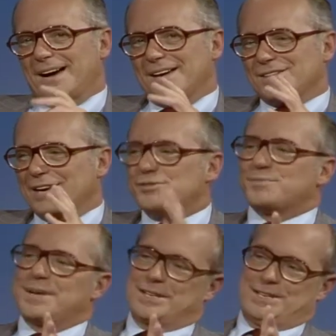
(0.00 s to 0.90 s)
As I've
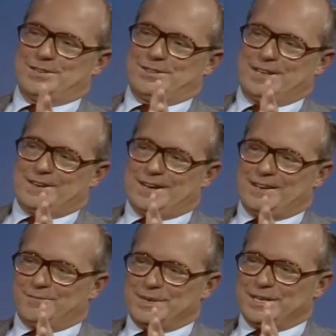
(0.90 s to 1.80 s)
spent a year there, I
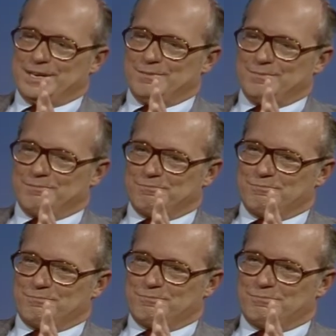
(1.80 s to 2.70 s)
have become,
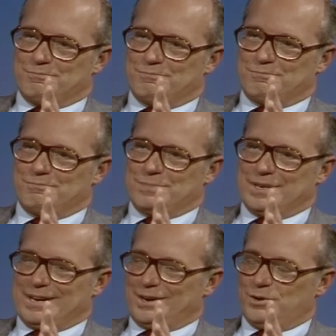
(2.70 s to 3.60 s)

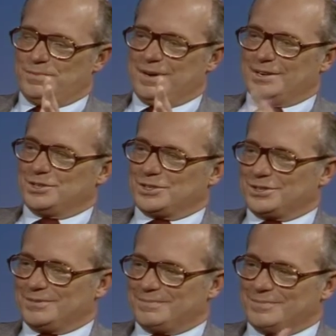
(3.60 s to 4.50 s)
and I hope not
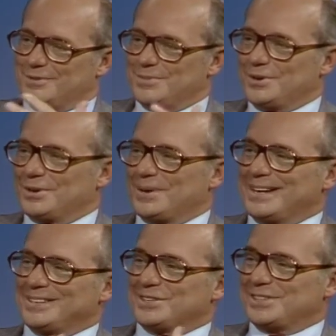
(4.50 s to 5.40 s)
just to, for
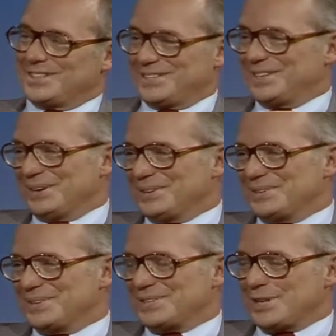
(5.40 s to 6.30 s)
bureaucratic necessity, although
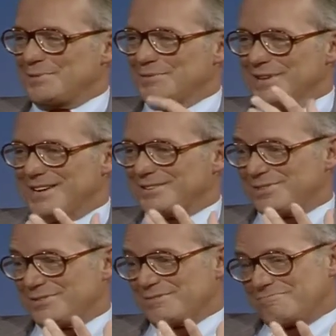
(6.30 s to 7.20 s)
there is some of that,
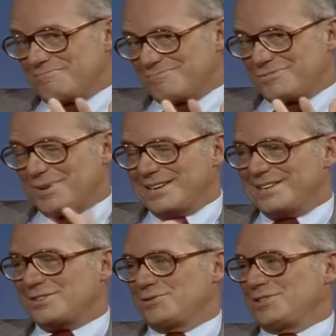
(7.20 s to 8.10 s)
quite
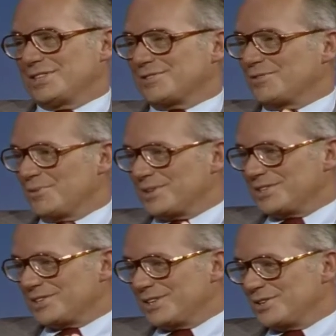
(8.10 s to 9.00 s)
an enthusiast for what
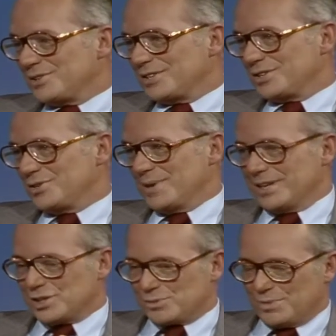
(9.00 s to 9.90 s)
this agency is
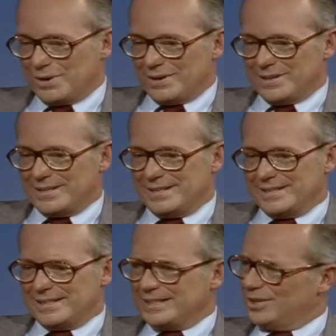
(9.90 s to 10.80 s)
doing. It's small.
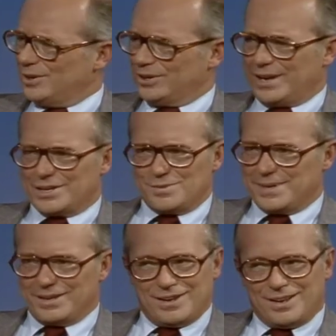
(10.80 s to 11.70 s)
It ought not to
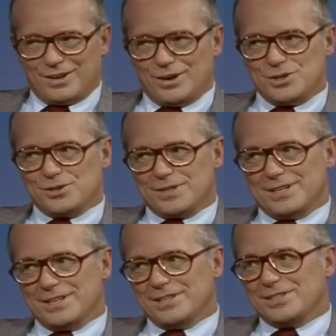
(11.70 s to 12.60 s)
be a lot larger than
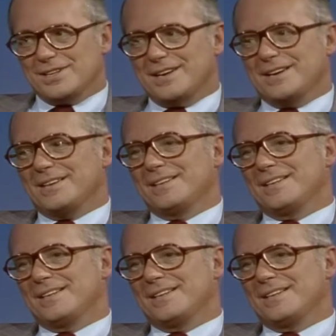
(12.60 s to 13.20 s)
it is now.